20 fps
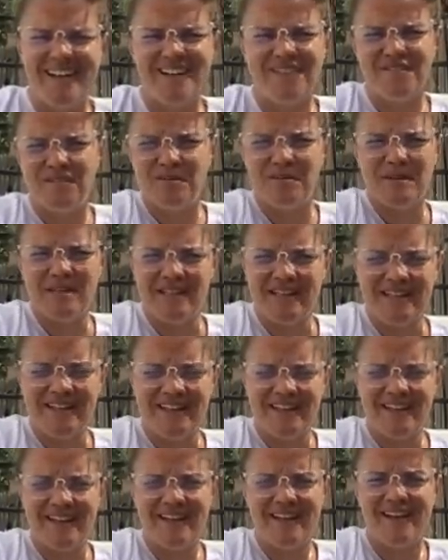
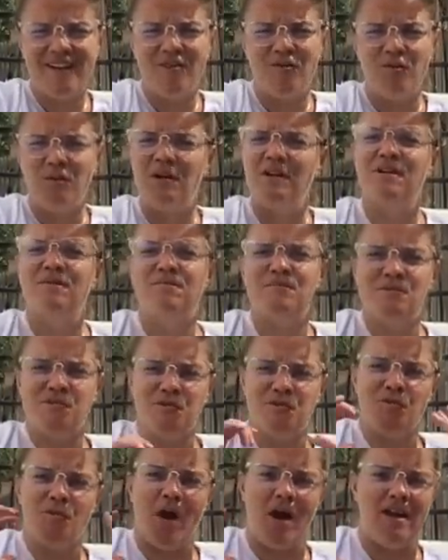everybody. Welcome
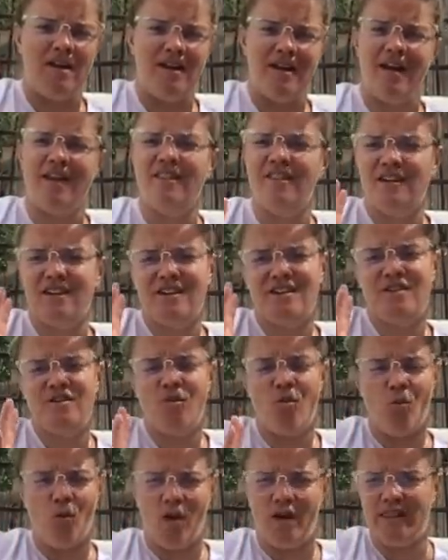to another
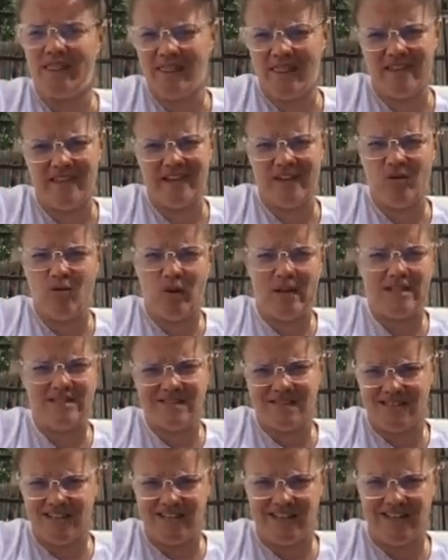One Thing
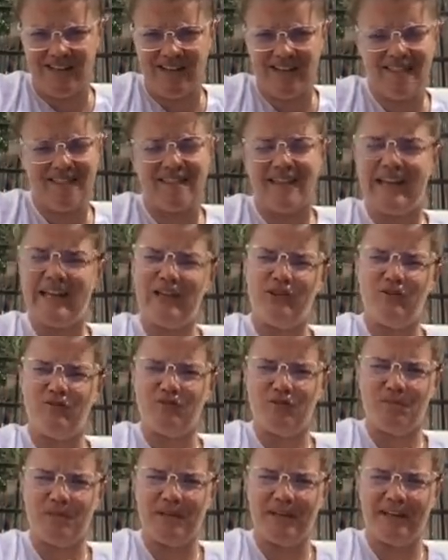Wednesday. Thank you for
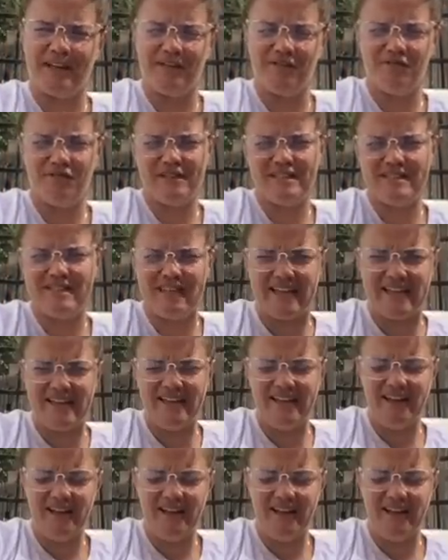picking Phys Ed.